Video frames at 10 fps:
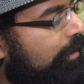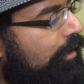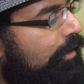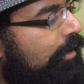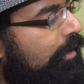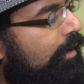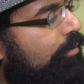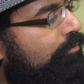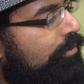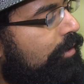
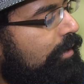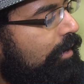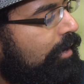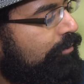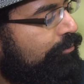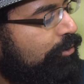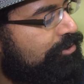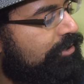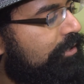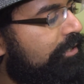helpful.
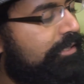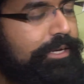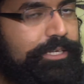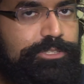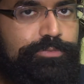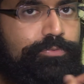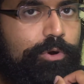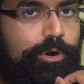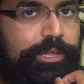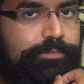Unfortunately, the Nexus
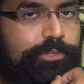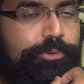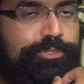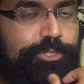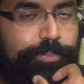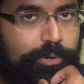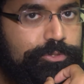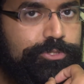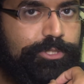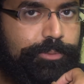4, even though it was
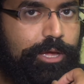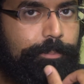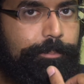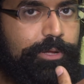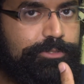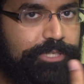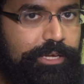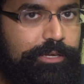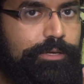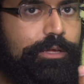supposed to come built
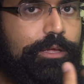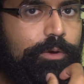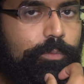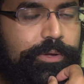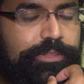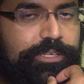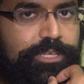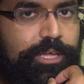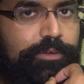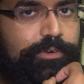in with this
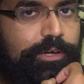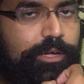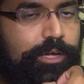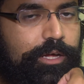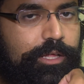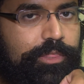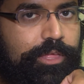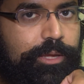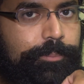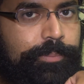kind of a
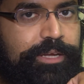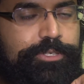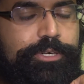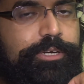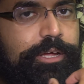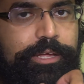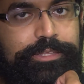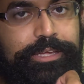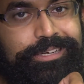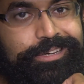thing, it turned out they
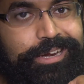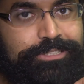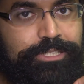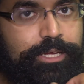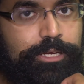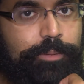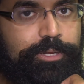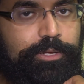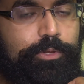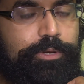didn't actually end up
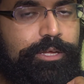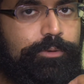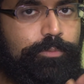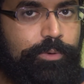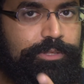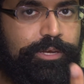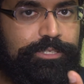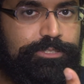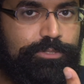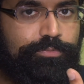including it with the
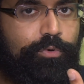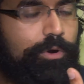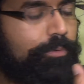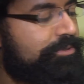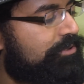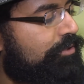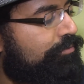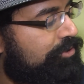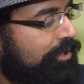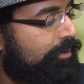Nexus 4, which is
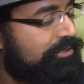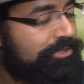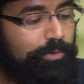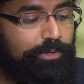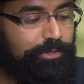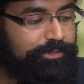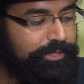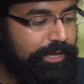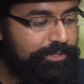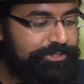unfortunate because the
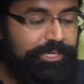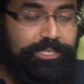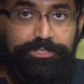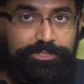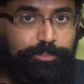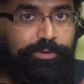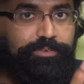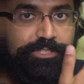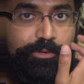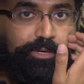Galaxy Nexus, the
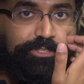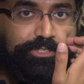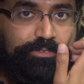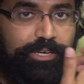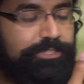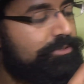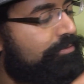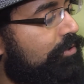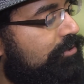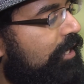previous iteration of the Nexus
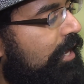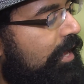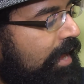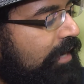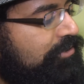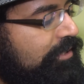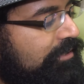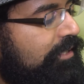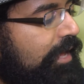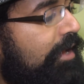phones, actually
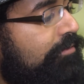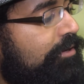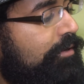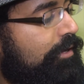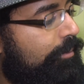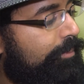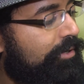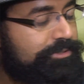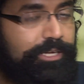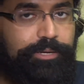did have it
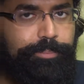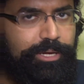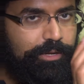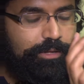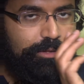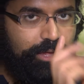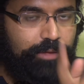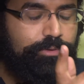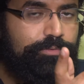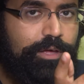built in. But
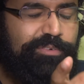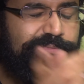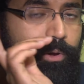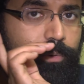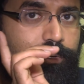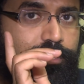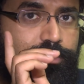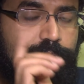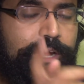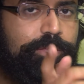if you've got a phone,
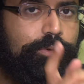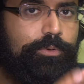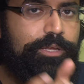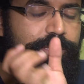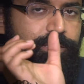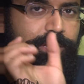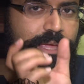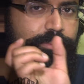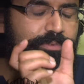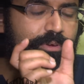try Googling the
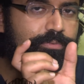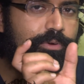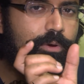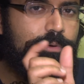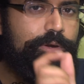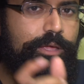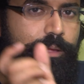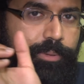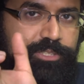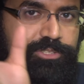name of your phone
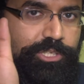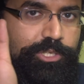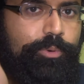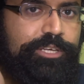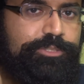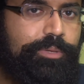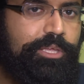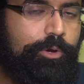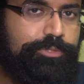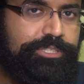plus USB
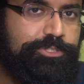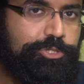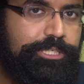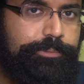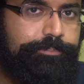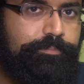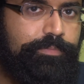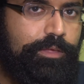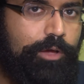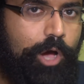OTG
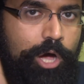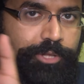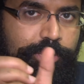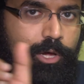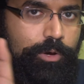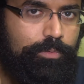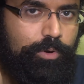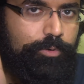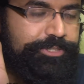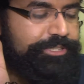on the go,
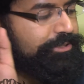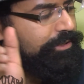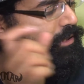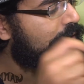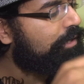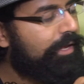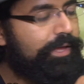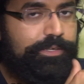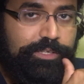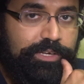OTG,
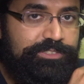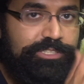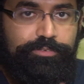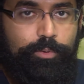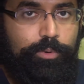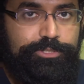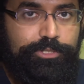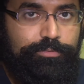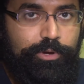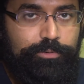and see if it works on
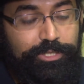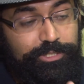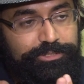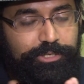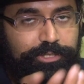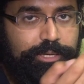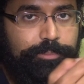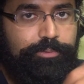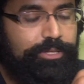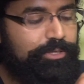your phone, because that can
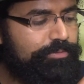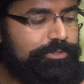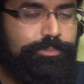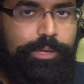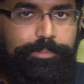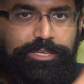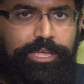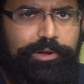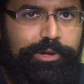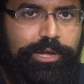be really useful sometimes to
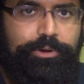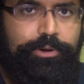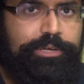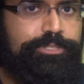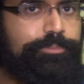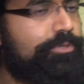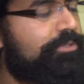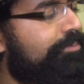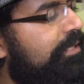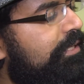carry around some
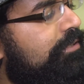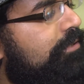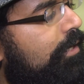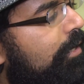USB keys.